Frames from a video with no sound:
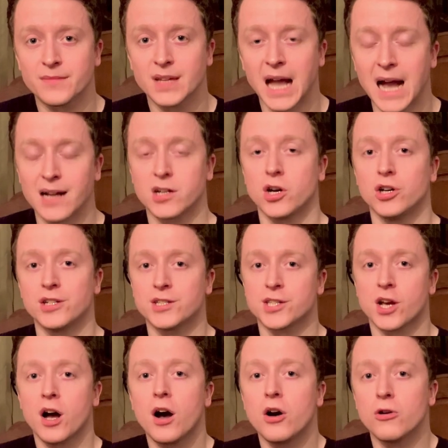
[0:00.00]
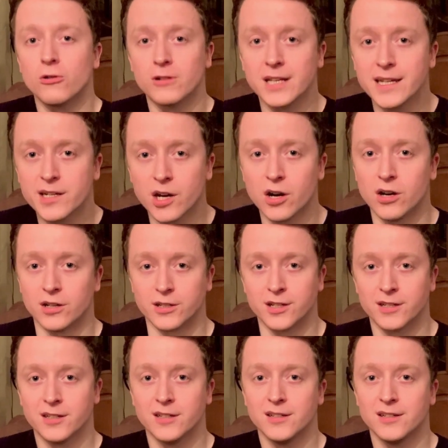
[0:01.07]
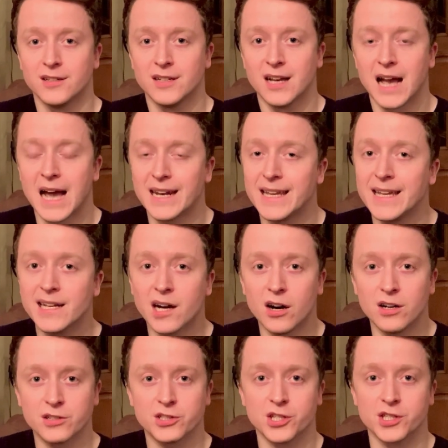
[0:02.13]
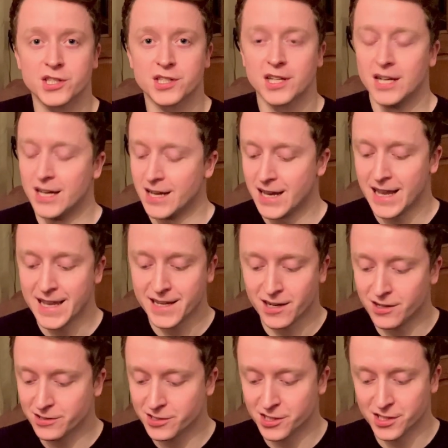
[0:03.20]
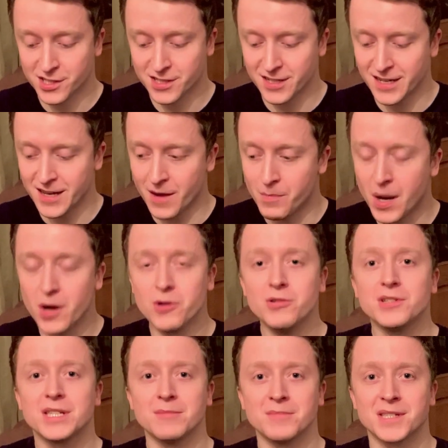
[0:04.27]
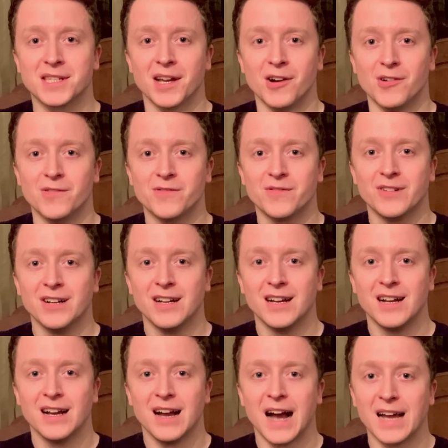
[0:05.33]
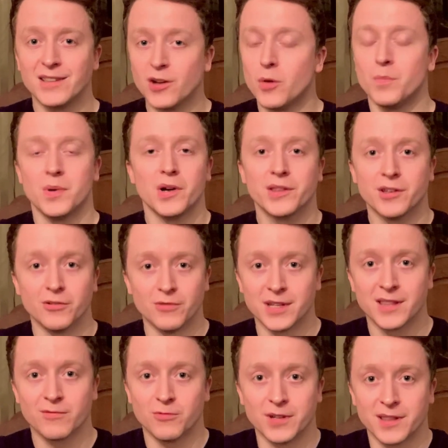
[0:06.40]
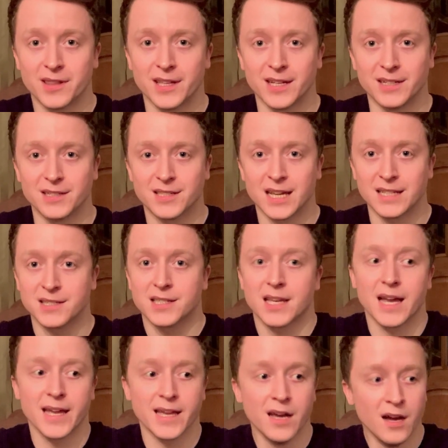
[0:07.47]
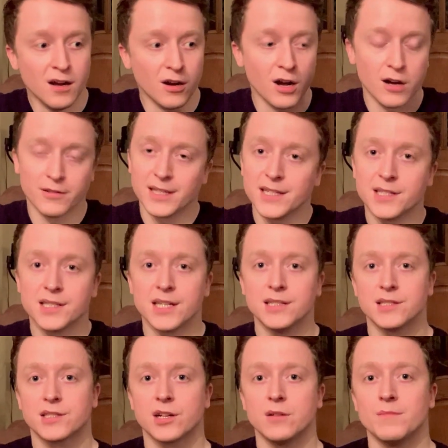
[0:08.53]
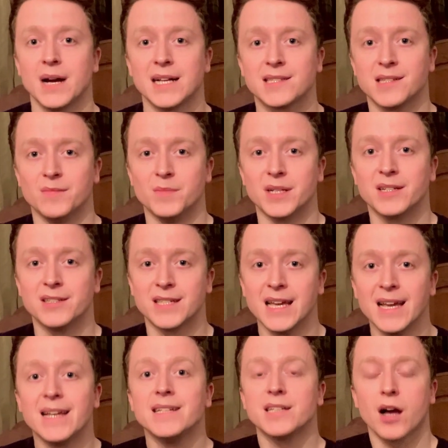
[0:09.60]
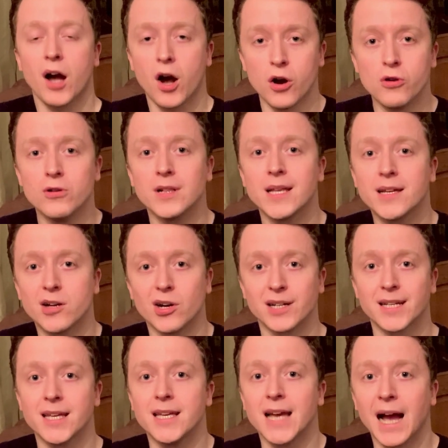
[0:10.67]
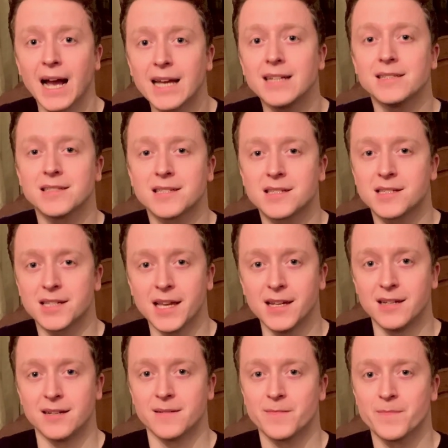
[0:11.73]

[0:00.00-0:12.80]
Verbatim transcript: And God is a holy God. And he can't just, he can't just oppose himself and not bother with, with things and say, oh, these sins don't matter because he's a holy God. He hates sin.